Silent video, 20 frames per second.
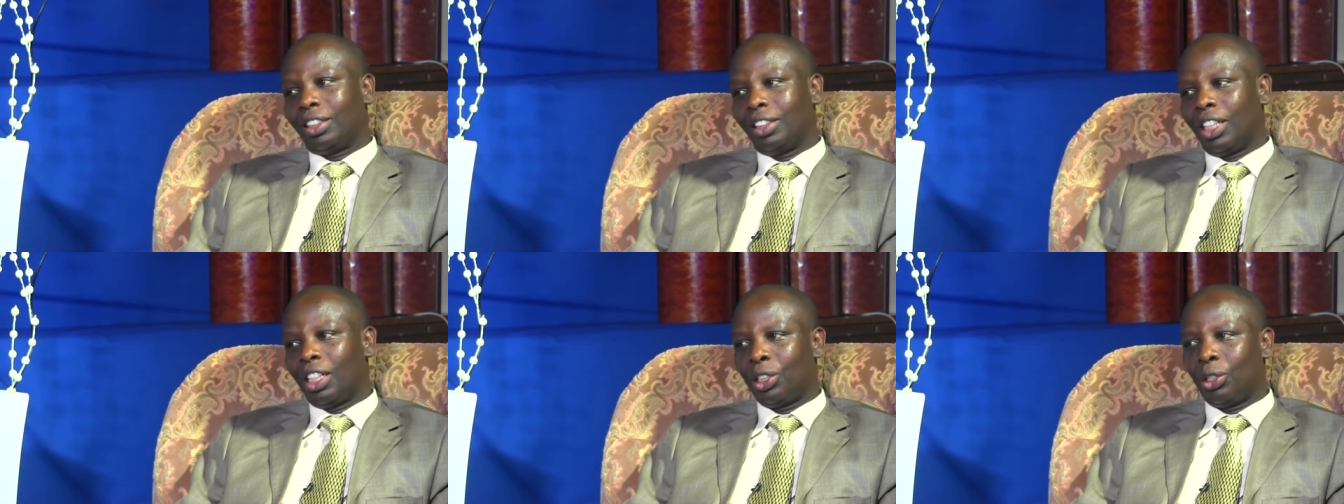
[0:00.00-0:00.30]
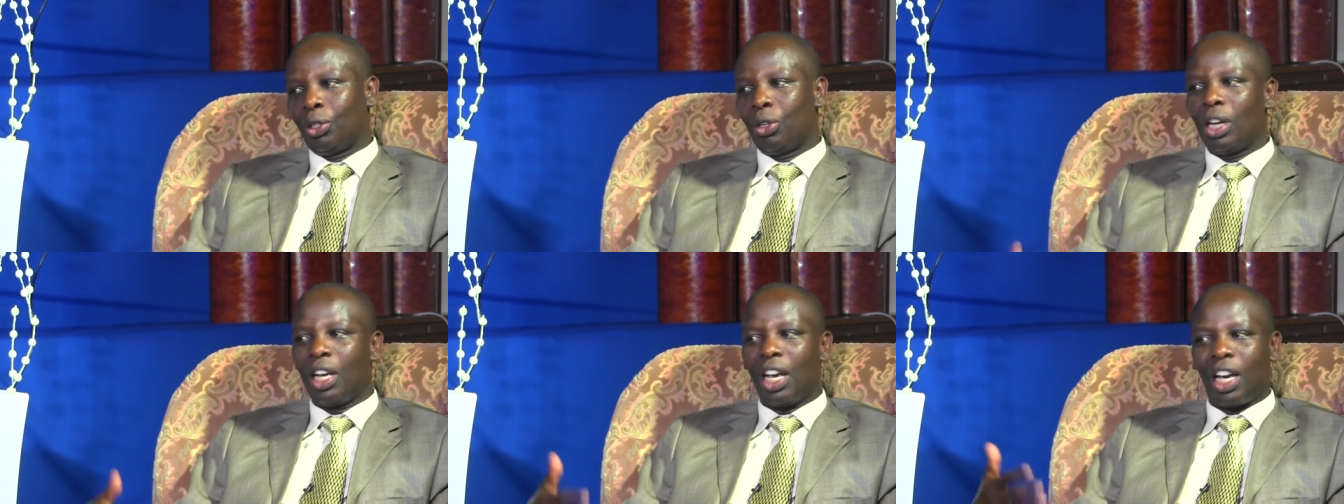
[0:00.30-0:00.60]
The
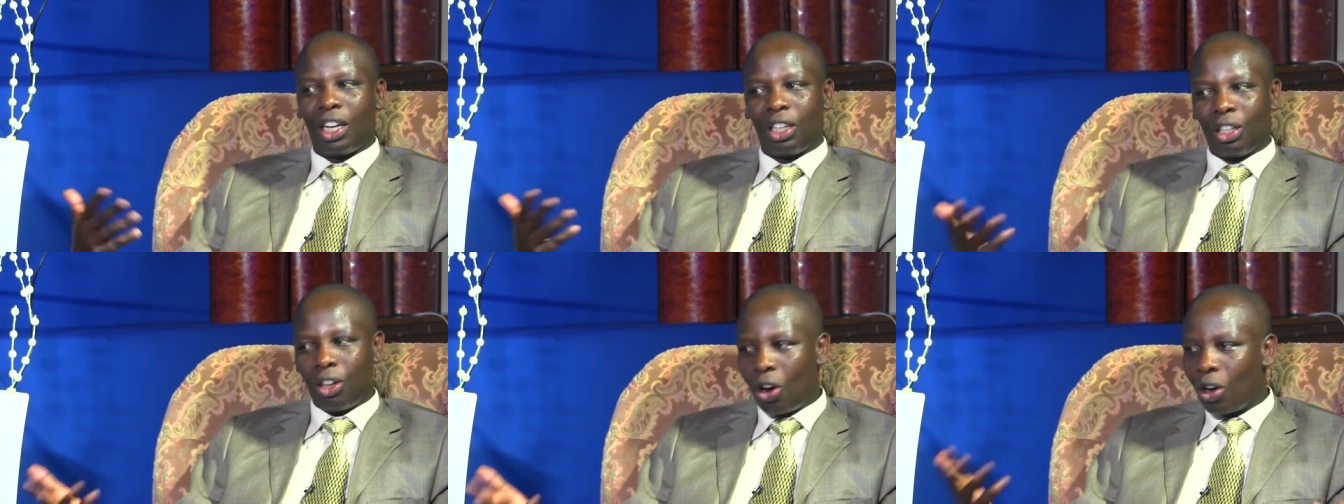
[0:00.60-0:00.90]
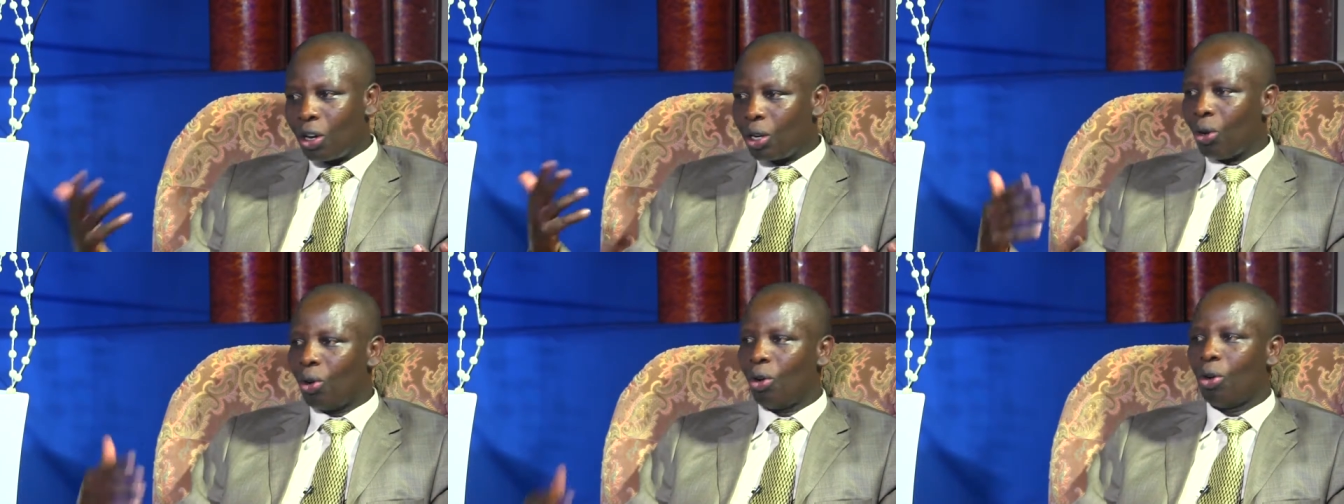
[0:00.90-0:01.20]
story had
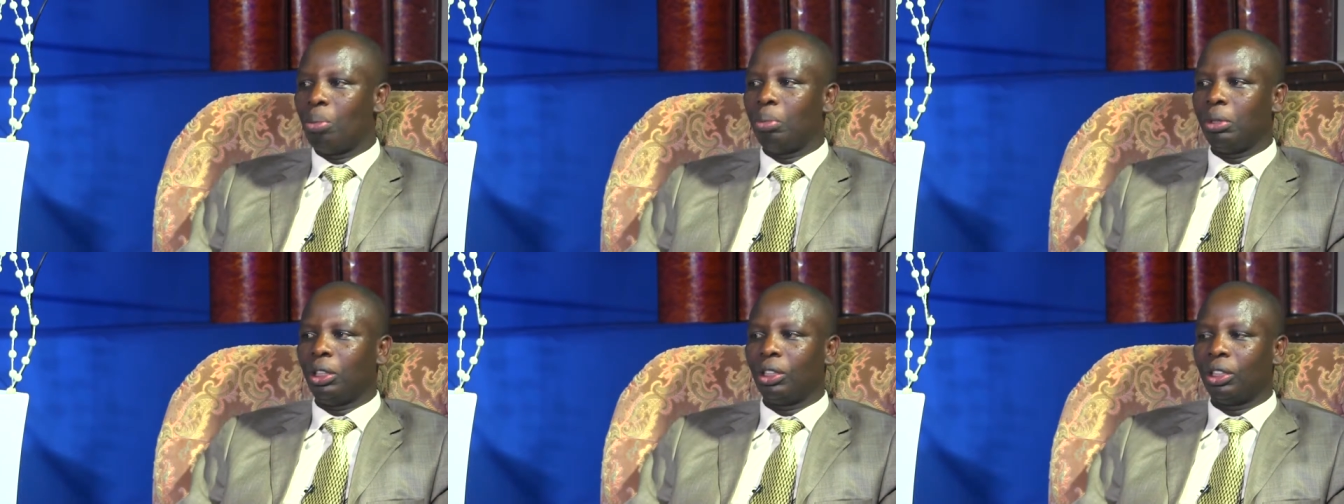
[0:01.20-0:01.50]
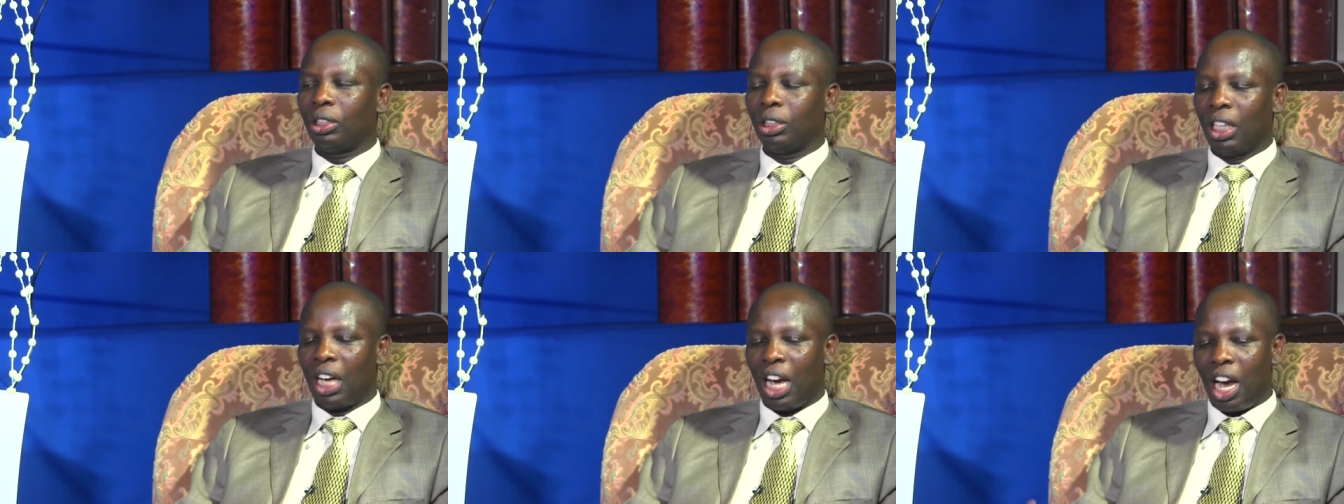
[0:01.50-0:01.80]
gone home,
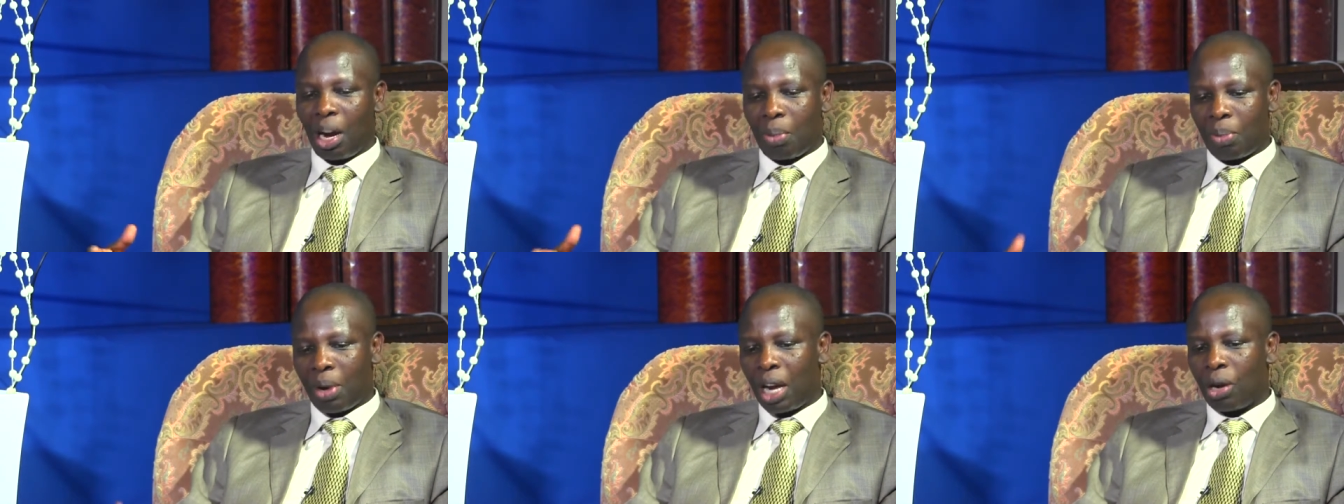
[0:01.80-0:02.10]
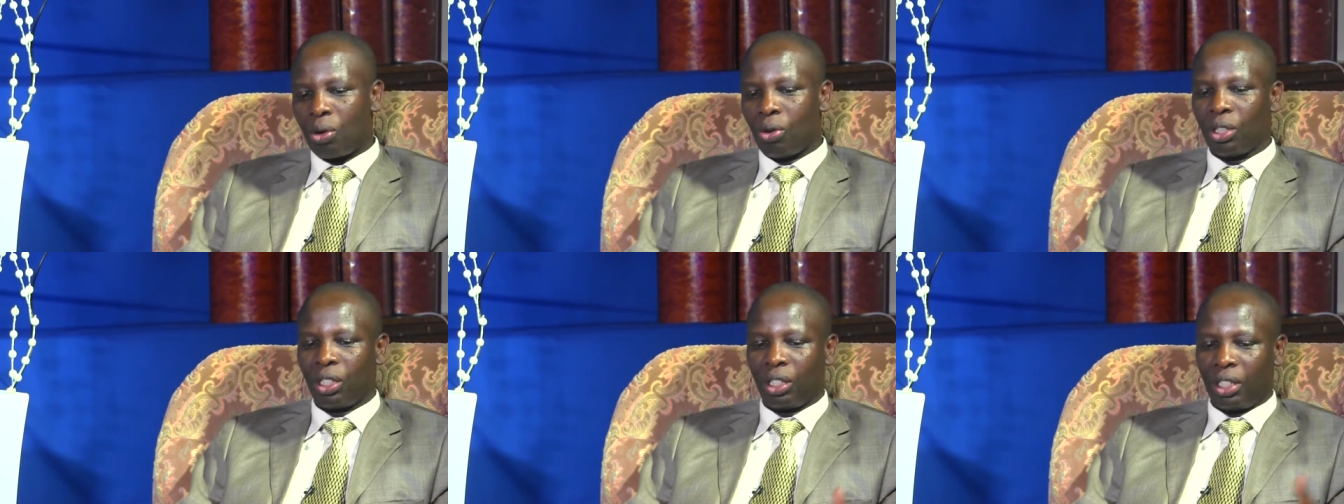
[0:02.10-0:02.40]
the young
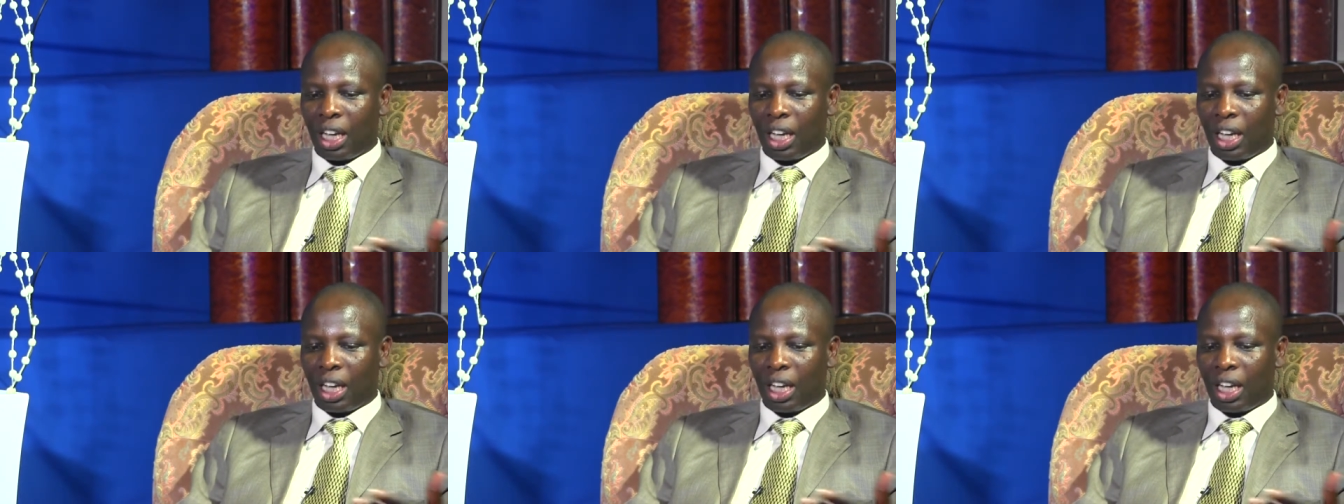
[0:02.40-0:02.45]
man was